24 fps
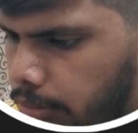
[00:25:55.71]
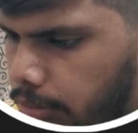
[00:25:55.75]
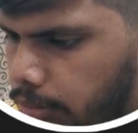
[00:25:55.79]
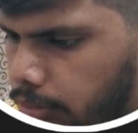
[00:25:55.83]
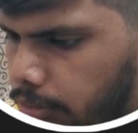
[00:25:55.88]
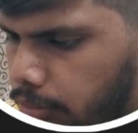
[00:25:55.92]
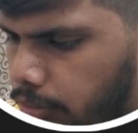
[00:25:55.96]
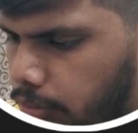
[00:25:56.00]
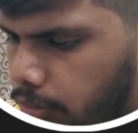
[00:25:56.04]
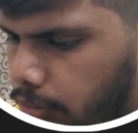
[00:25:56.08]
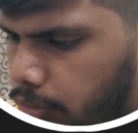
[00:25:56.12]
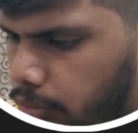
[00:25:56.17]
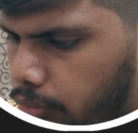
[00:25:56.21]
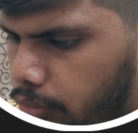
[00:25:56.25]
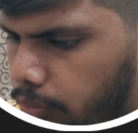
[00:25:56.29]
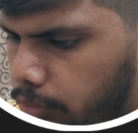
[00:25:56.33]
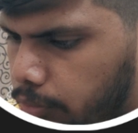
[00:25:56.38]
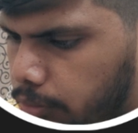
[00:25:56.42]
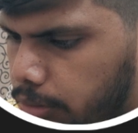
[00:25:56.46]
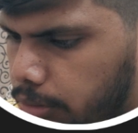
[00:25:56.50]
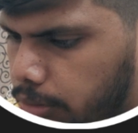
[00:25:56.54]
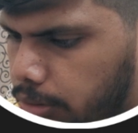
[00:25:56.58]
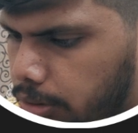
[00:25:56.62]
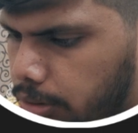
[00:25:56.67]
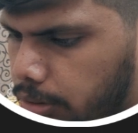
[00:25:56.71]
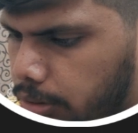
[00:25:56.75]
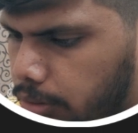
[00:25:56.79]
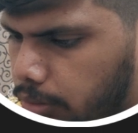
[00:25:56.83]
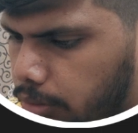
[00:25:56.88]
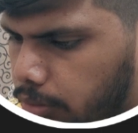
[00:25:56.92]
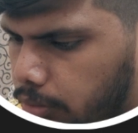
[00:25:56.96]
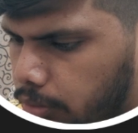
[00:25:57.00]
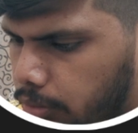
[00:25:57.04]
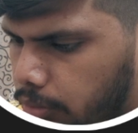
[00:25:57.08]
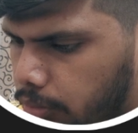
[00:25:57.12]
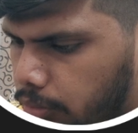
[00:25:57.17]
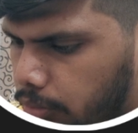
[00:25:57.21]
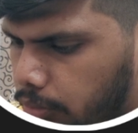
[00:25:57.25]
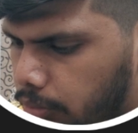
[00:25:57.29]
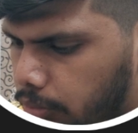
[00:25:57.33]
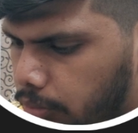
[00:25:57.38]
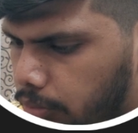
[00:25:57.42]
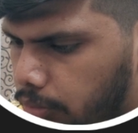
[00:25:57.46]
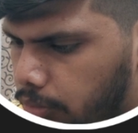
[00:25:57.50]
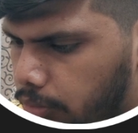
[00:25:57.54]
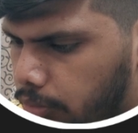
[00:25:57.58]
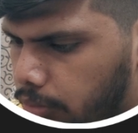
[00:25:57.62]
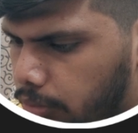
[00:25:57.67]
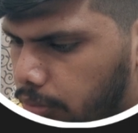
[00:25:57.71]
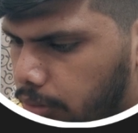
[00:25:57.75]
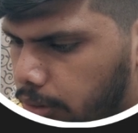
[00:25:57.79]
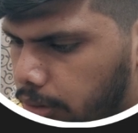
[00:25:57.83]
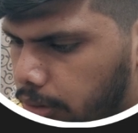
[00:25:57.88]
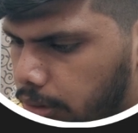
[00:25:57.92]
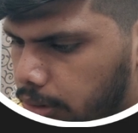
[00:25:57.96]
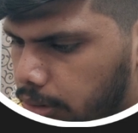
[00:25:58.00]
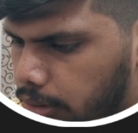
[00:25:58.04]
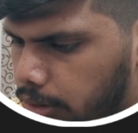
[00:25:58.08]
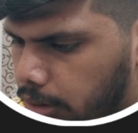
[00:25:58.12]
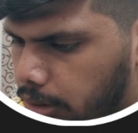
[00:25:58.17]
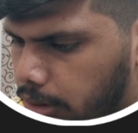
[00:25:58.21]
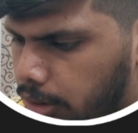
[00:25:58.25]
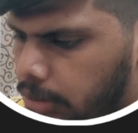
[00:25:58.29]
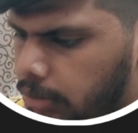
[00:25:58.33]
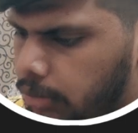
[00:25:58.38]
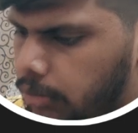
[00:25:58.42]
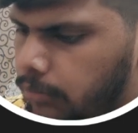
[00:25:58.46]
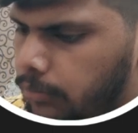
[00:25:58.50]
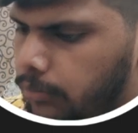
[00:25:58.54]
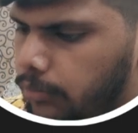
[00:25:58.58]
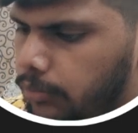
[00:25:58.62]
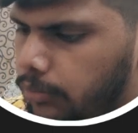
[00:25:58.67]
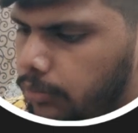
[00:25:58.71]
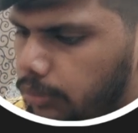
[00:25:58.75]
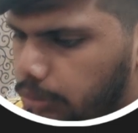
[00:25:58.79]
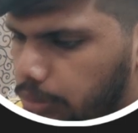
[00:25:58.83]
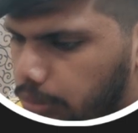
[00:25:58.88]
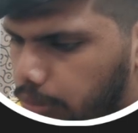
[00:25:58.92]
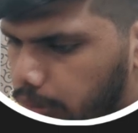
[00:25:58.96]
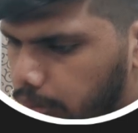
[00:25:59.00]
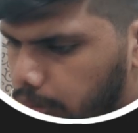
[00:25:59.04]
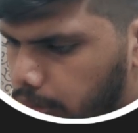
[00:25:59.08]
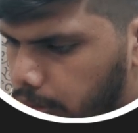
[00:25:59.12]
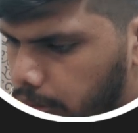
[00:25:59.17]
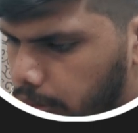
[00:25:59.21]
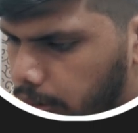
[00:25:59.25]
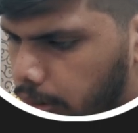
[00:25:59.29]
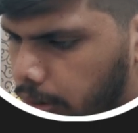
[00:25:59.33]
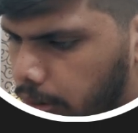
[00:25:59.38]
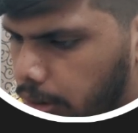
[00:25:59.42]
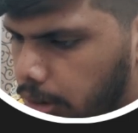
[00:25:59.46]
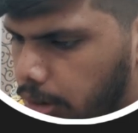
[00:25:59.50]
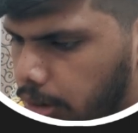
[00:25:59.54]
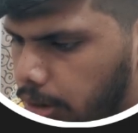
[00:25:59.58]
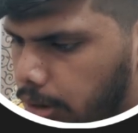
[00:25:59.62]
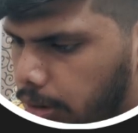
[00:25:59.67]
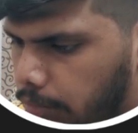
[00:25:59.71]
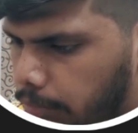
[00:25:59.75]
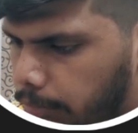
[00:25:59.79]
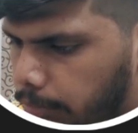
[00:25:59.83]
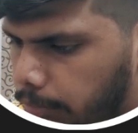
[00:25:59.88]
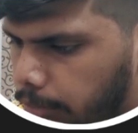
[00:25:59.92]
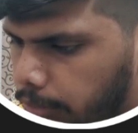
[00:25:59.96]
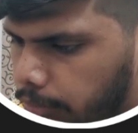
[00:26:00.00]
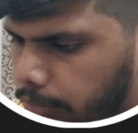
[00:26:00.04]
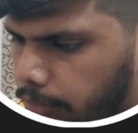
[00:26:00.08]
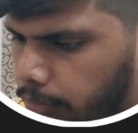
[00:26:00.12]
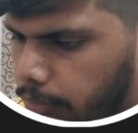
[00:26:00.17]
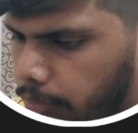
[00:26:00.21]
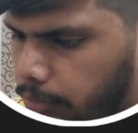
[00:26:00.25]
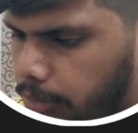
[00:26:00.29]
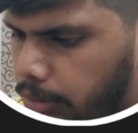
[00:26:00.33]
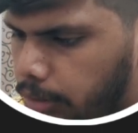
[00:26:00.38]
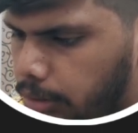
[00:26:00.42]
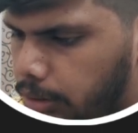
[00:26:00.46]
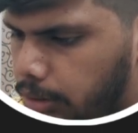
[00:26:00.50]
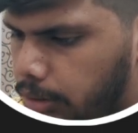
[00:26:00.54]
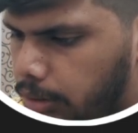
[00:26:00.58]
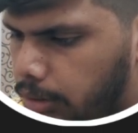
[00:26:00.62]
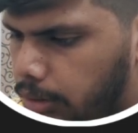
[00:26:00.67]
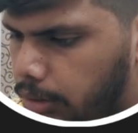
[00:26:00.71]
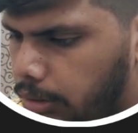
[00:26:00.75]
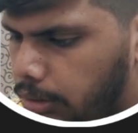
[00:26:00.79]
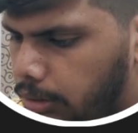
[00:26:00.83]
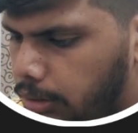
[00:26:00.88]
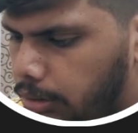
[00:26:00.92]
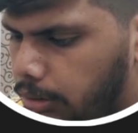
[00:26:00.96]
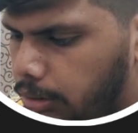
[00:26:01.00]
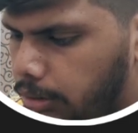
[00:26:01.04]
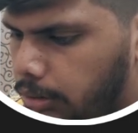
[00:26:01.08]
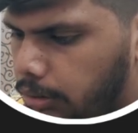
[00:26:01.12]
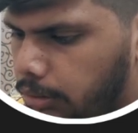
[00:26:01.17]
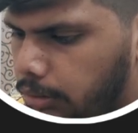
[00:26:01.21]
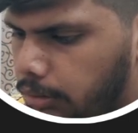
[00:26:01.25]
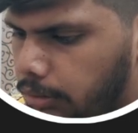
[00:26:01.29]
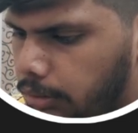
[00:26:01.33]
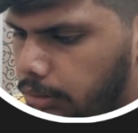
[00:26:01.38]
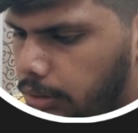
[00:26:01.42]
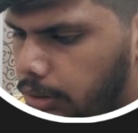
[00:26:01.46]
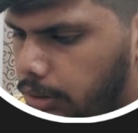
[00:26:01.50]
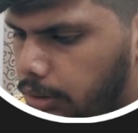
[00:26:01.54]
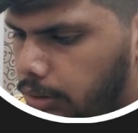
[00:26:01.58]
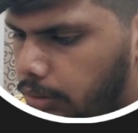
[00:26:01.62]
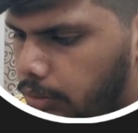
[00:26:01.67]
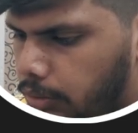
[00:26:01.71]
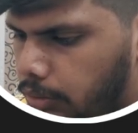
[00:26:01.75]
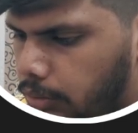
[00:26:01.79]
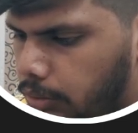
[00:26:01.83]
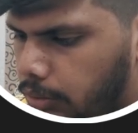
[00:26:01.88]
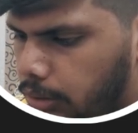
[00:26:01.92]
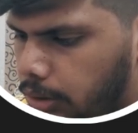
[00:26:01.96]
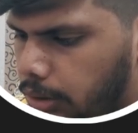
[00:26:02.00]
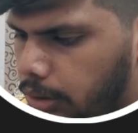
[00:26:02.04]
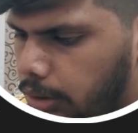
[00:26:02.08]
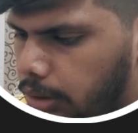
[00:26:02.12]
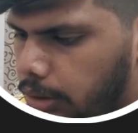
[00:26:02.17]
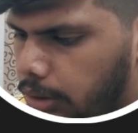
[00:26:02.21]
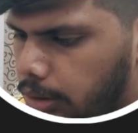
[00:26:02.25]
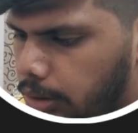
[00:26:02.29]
should also be 0, and second input. And apart from this, we need to clear